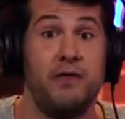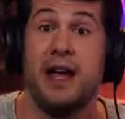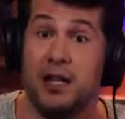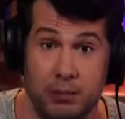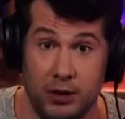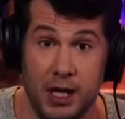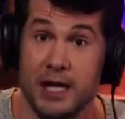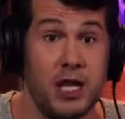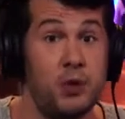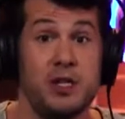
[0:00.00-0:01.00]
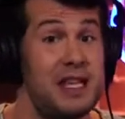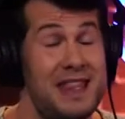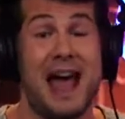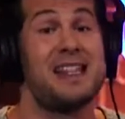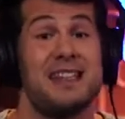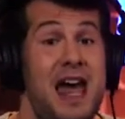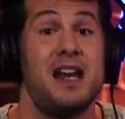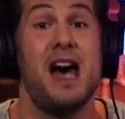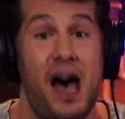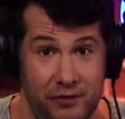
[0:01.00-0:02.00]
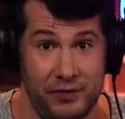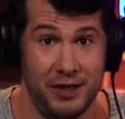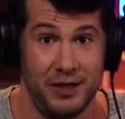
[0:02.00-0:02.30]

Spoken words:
available. In other words, that's not enough.